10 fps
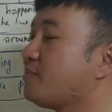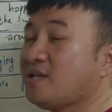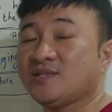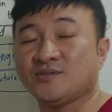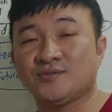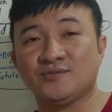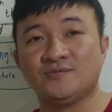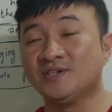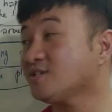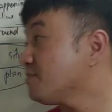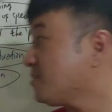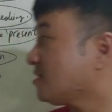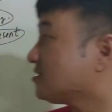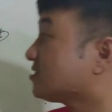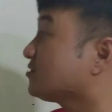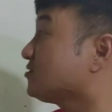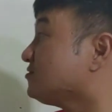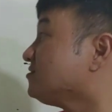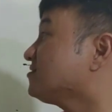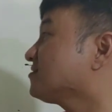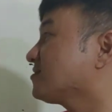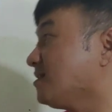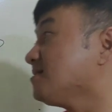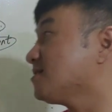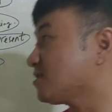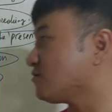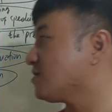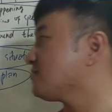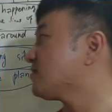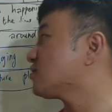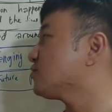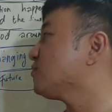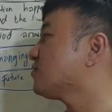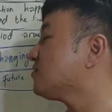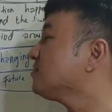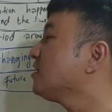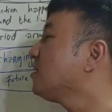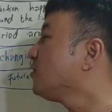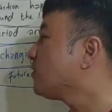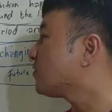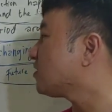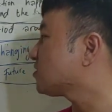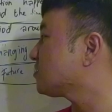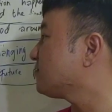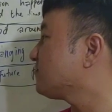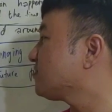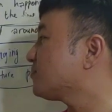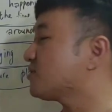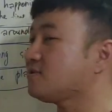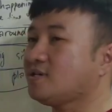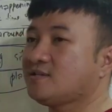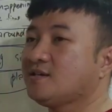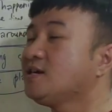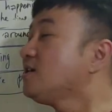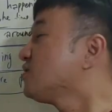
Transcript: we plan to do, what she plans to do, okay, she's cooking fish tomorrow. We are watching a film tonight.